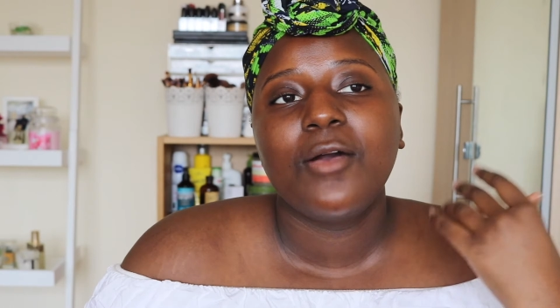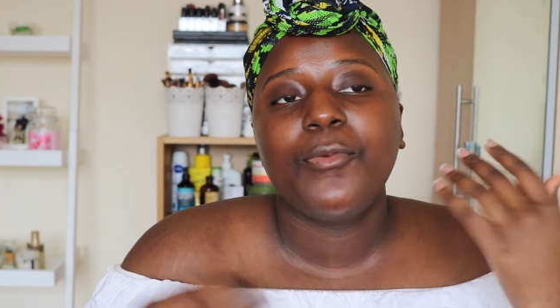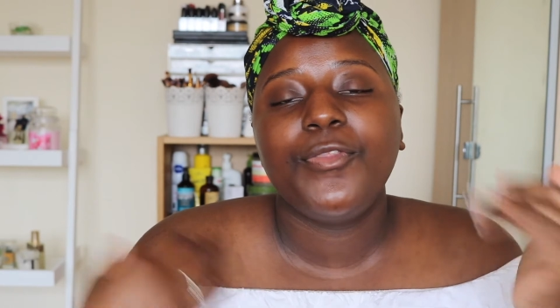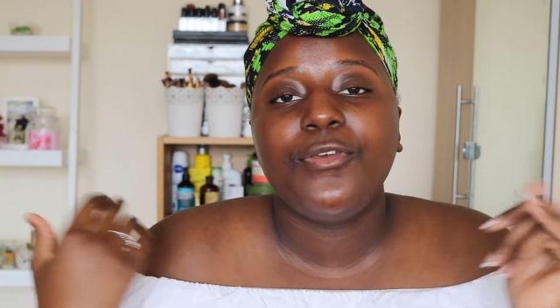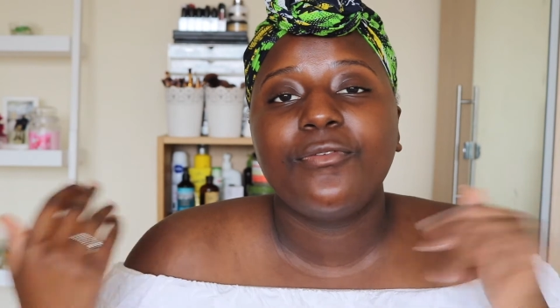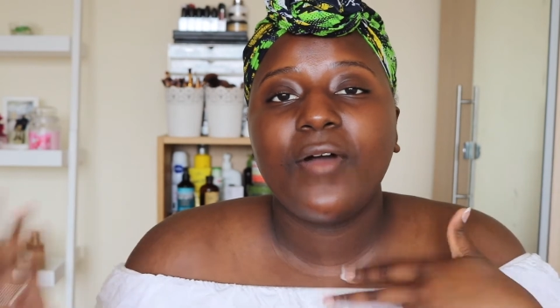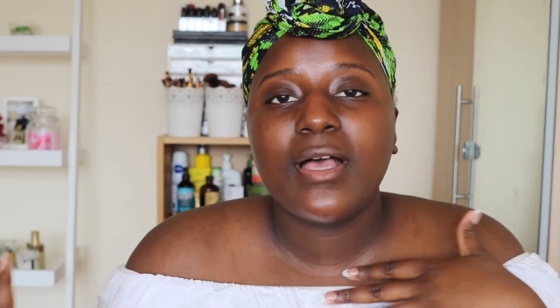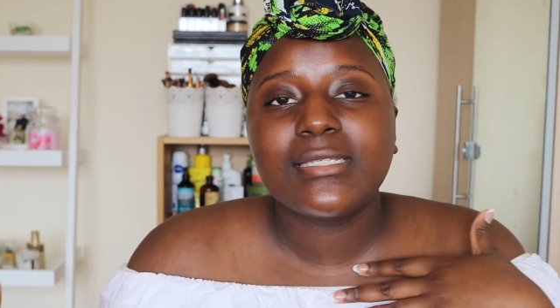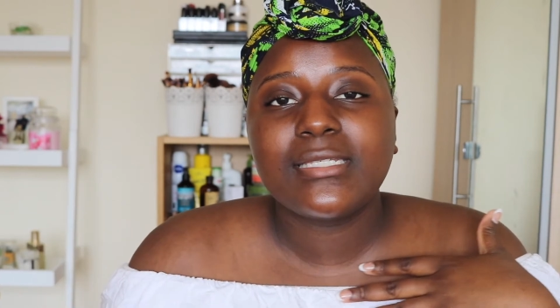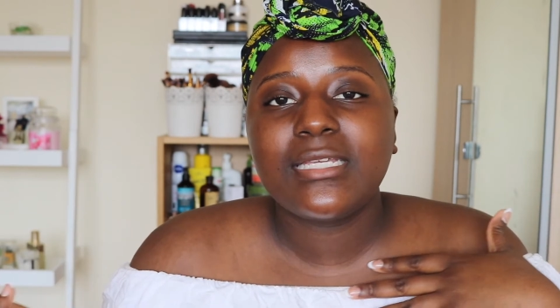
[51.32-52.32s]
with
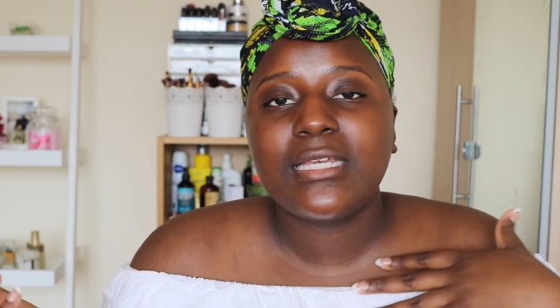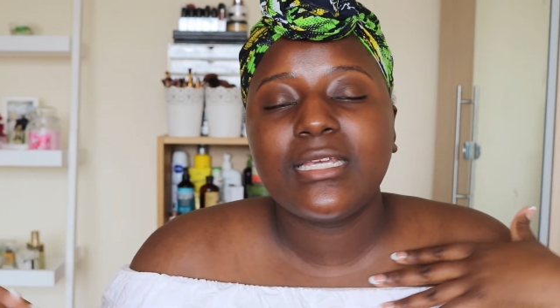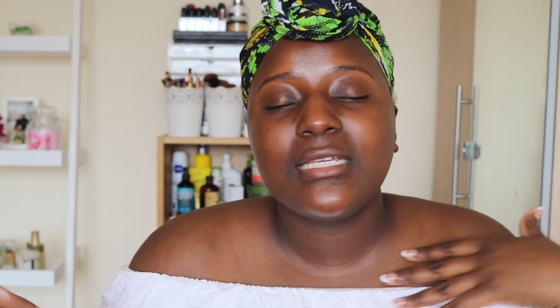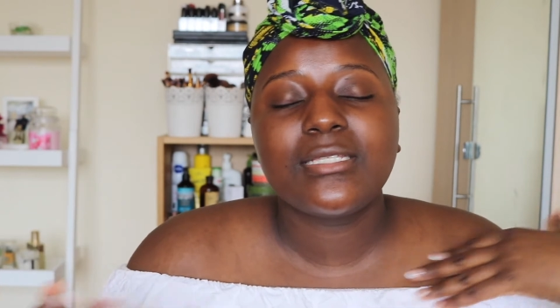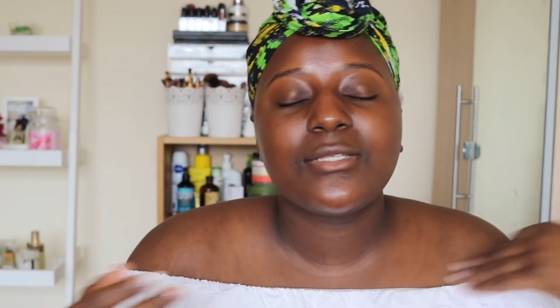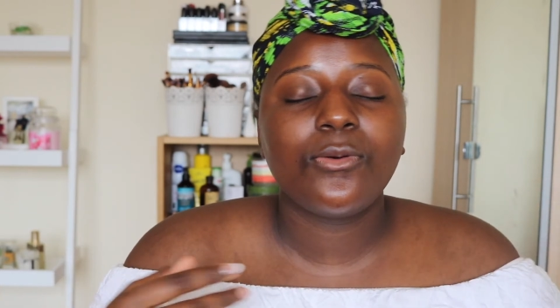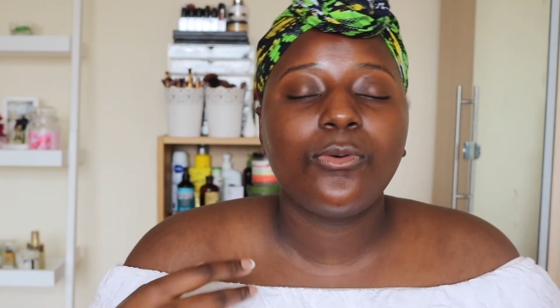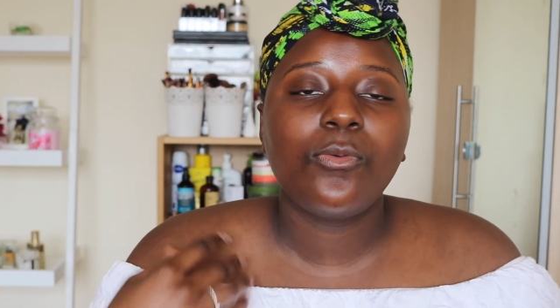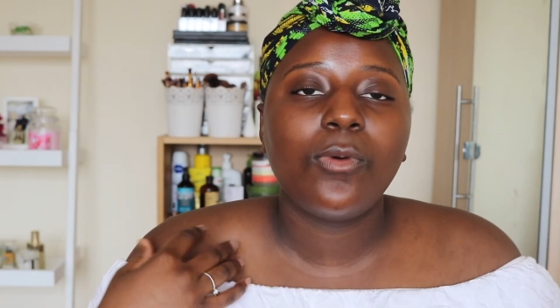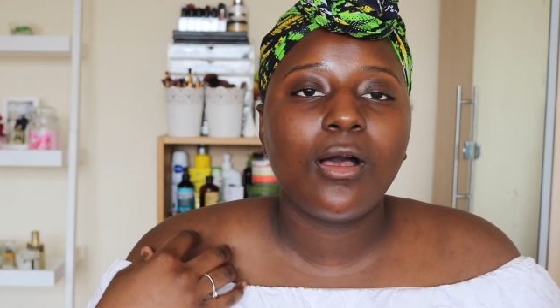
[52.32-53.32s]
university,
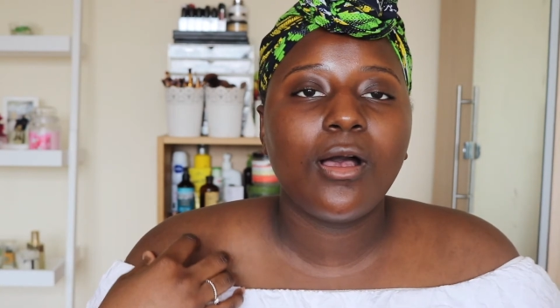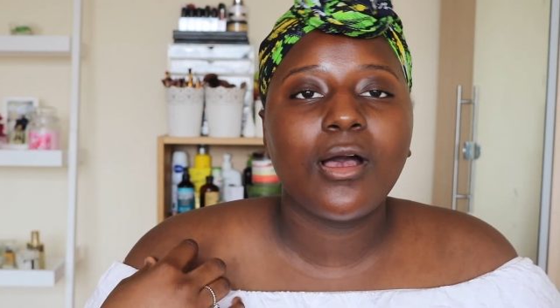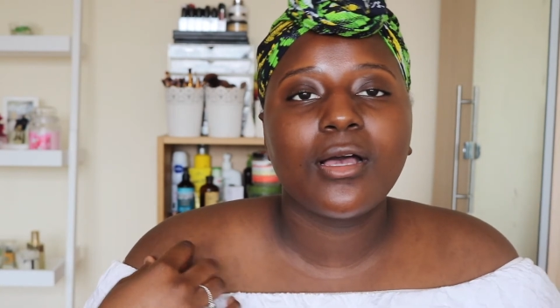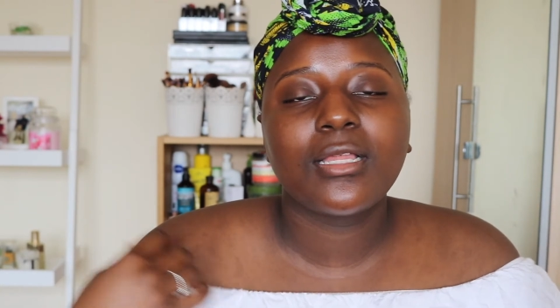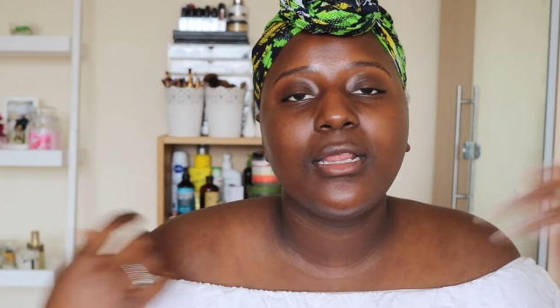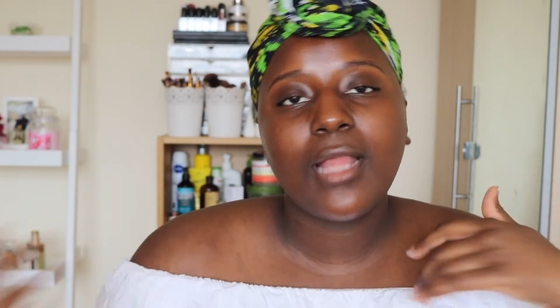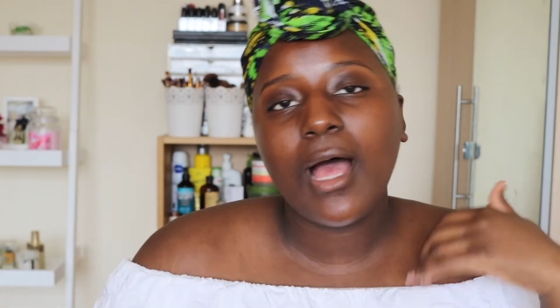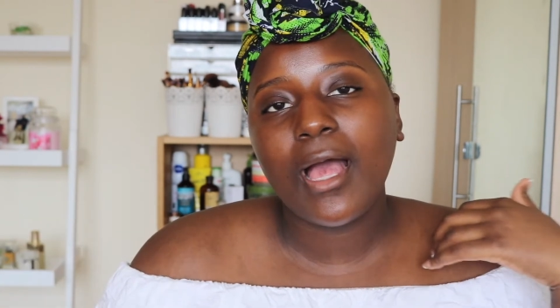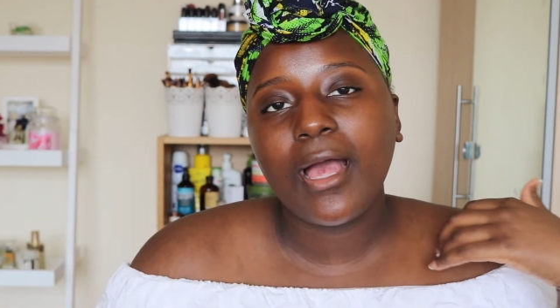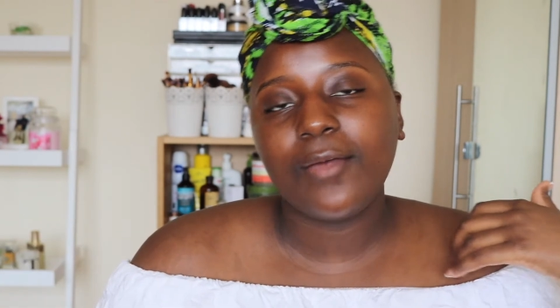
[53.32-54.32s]
schoolwork,
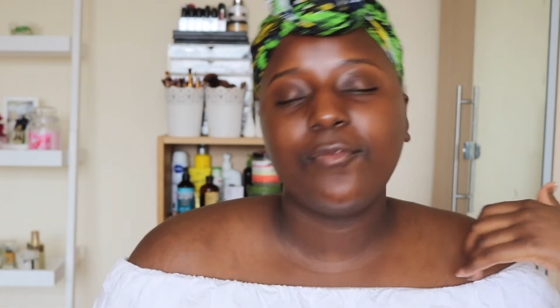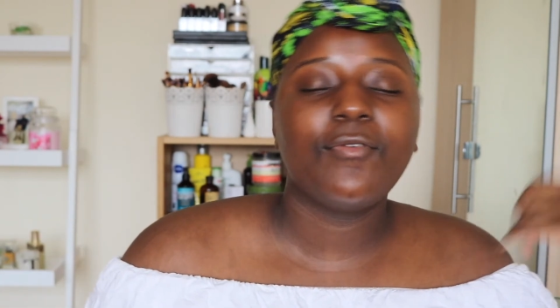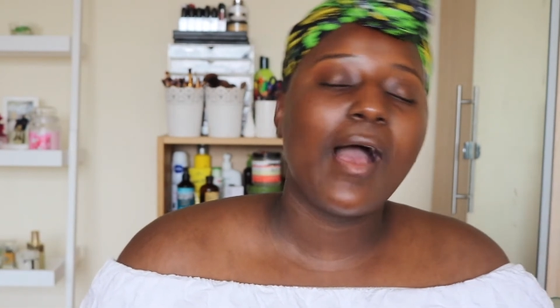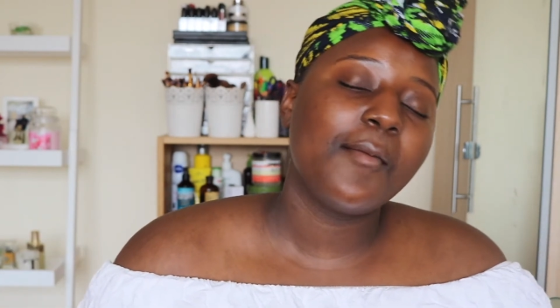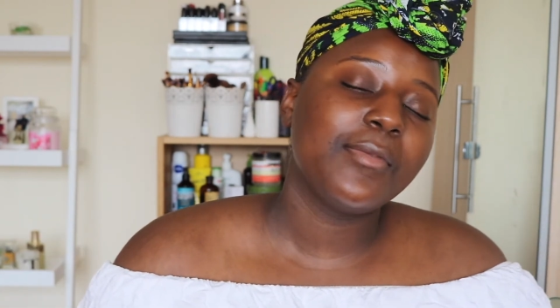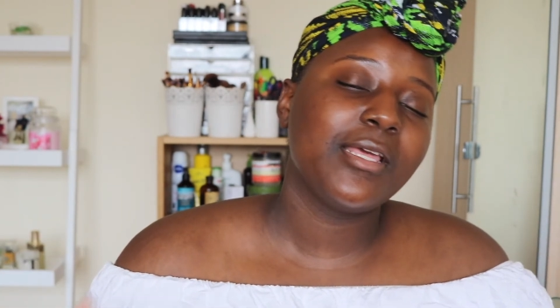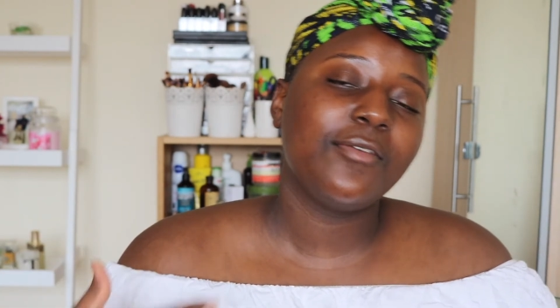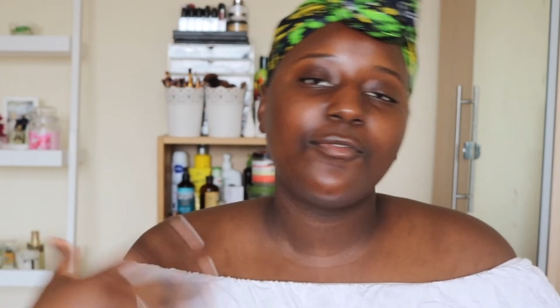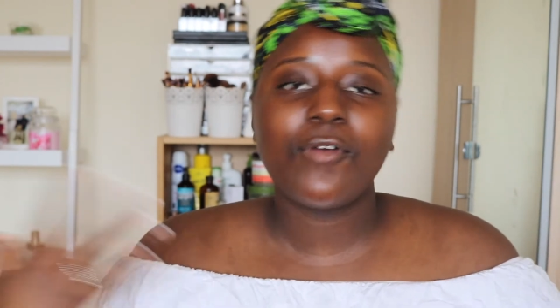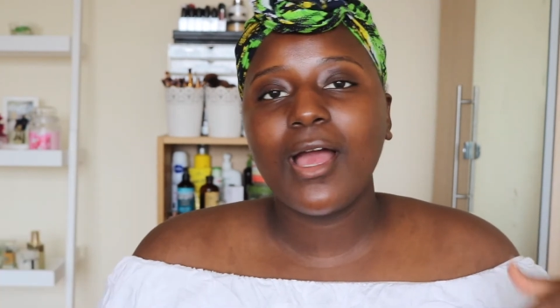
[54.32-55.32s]
life, family,
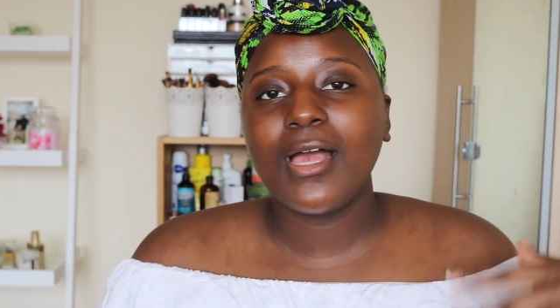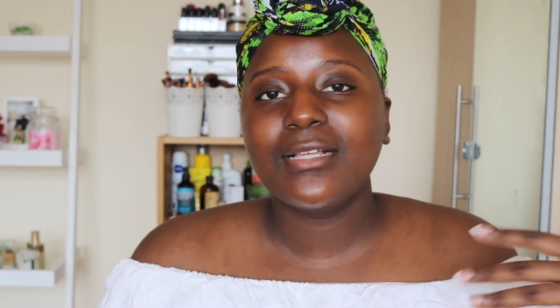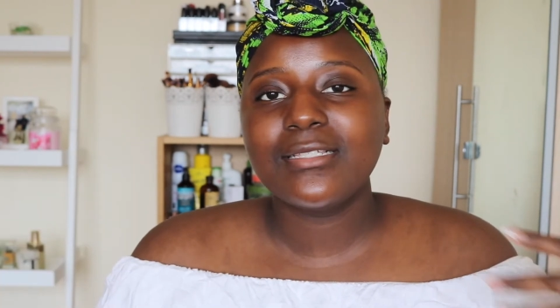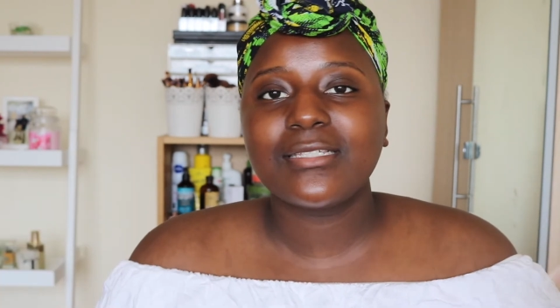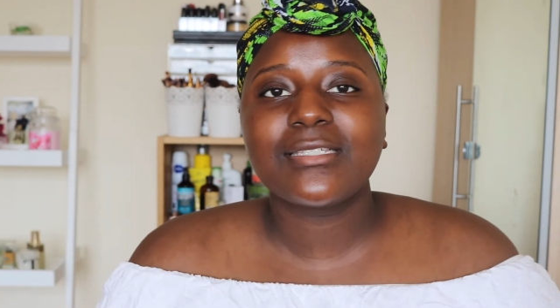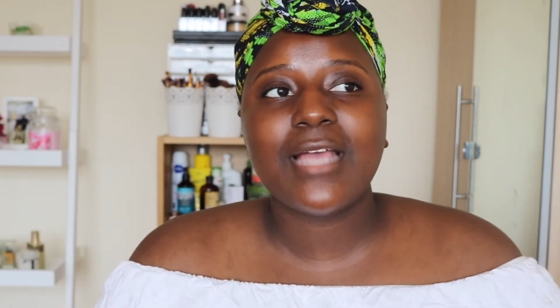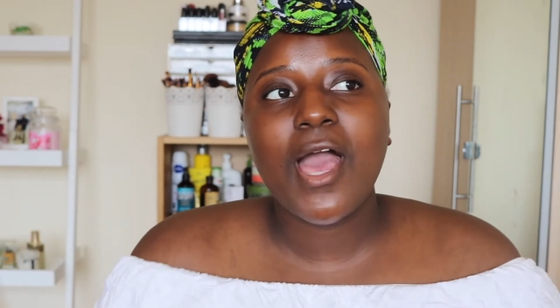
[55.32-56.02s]
friends,